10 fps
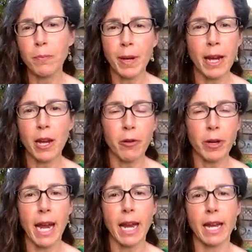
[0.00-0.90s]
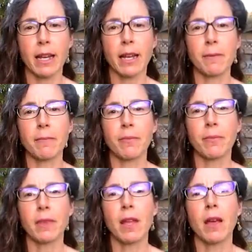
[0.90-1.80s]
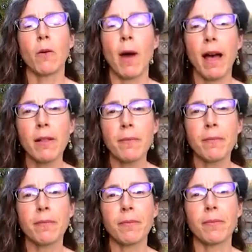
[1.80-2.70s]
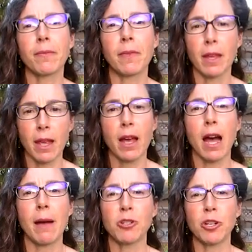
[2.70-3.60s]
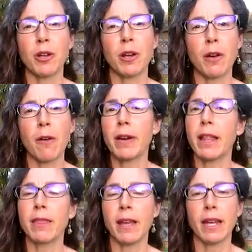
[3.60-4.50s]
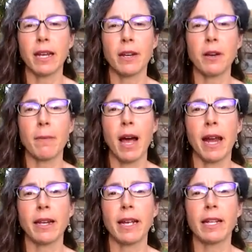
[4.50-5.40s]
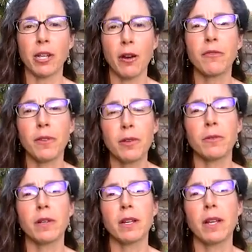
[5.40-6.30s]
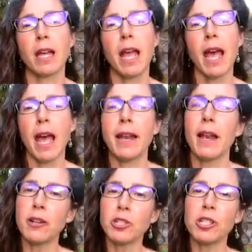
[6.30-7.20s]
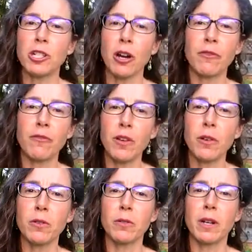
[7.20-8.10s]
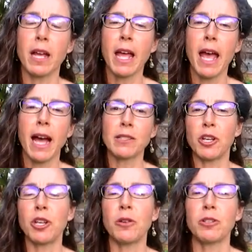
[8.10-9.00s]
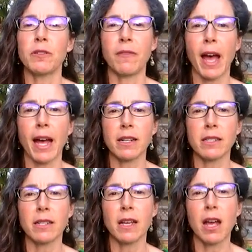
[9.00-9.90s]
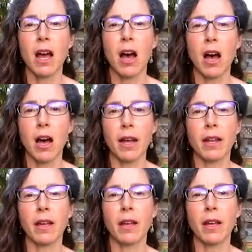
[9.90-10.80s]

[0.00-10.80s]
being created? Well, I'm sure you're already thinking in your mind, it's our food. And not just our food has a huge effect on